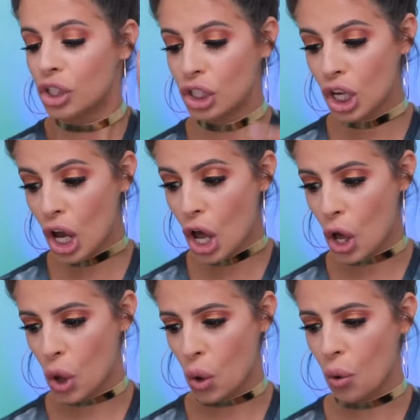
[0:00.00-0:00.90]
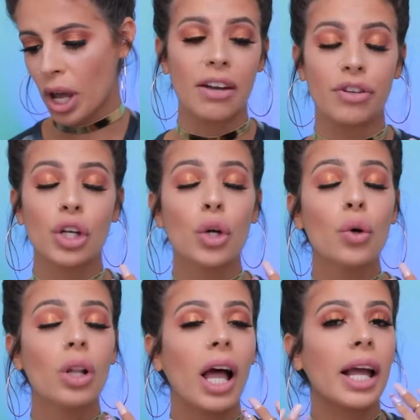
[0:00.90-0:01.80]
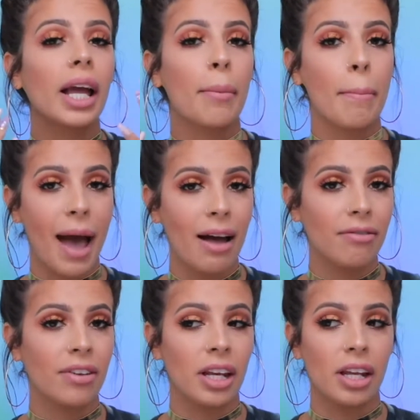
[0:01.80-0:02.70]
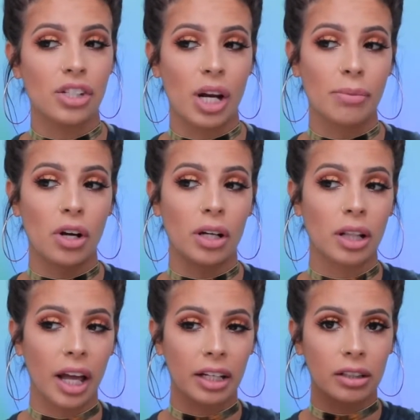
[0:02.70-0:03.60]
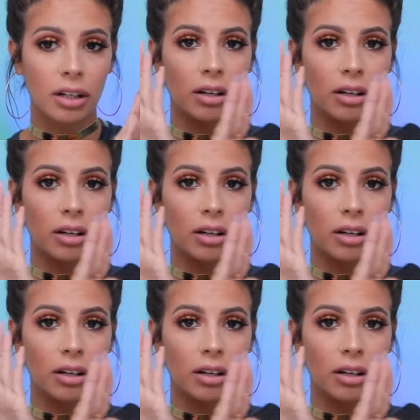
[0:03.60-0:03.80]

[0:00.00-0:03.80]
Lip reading: So if you like a matte finish, and I'm talking like